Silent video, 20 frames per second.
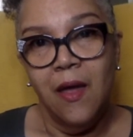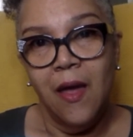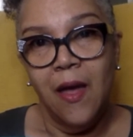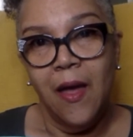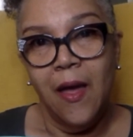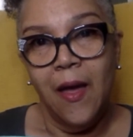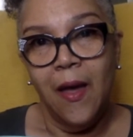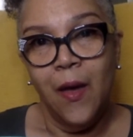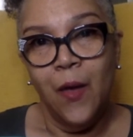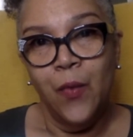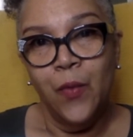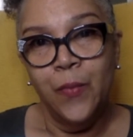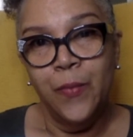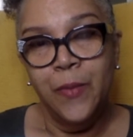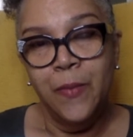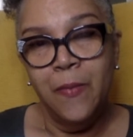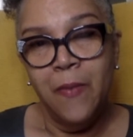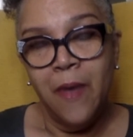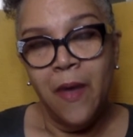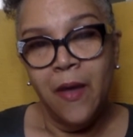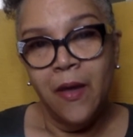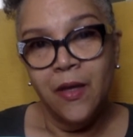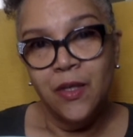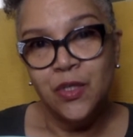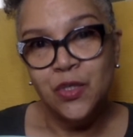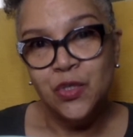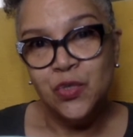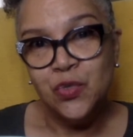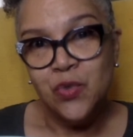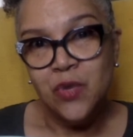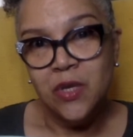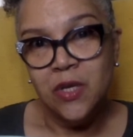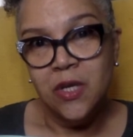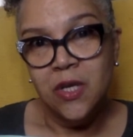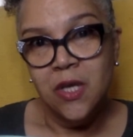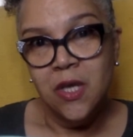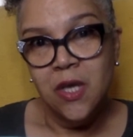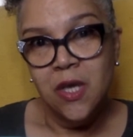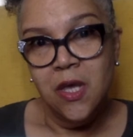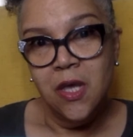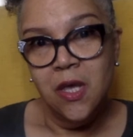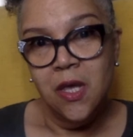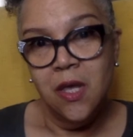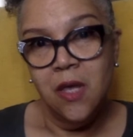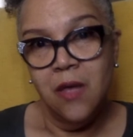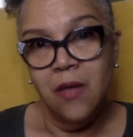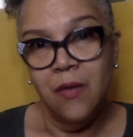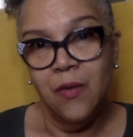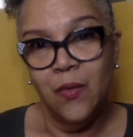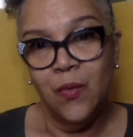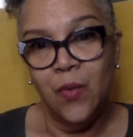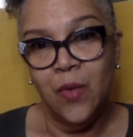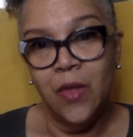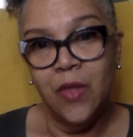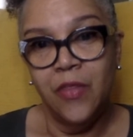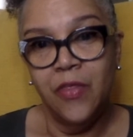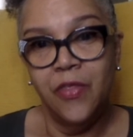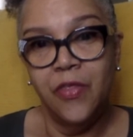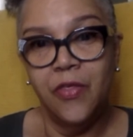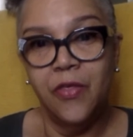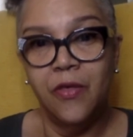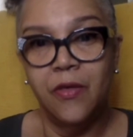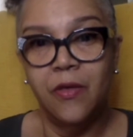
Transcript: I will be back shortly with